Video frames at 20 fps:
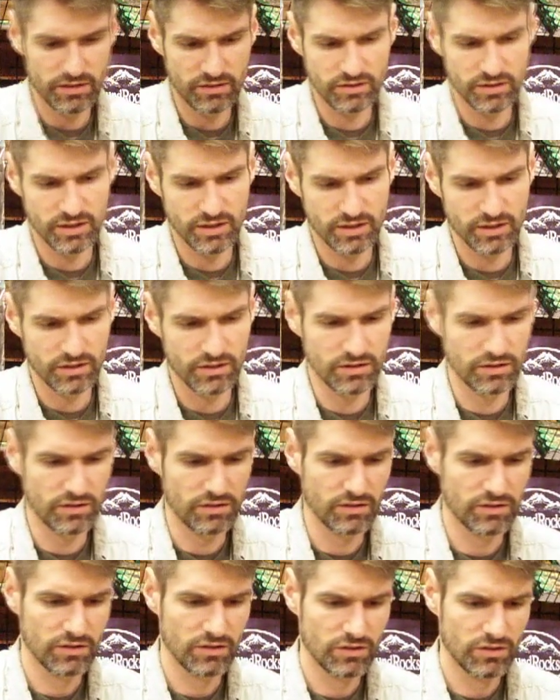
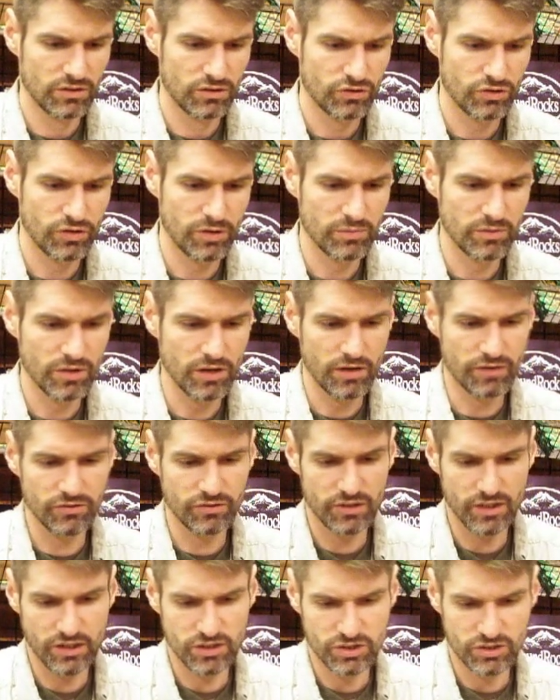and trimmed
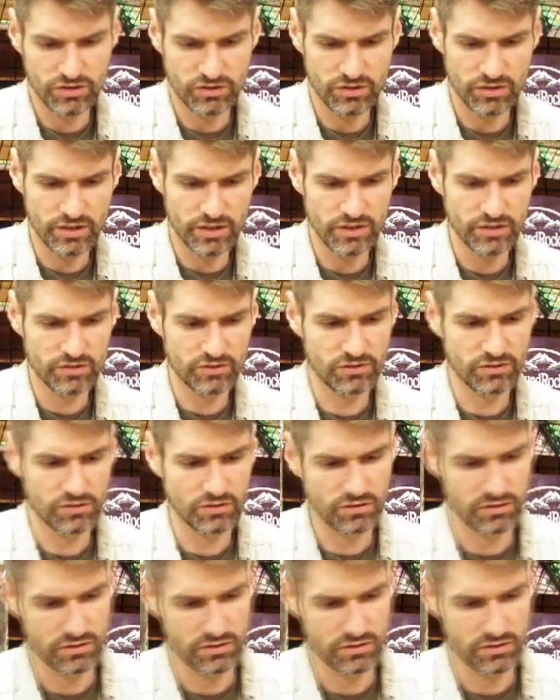off sections of this.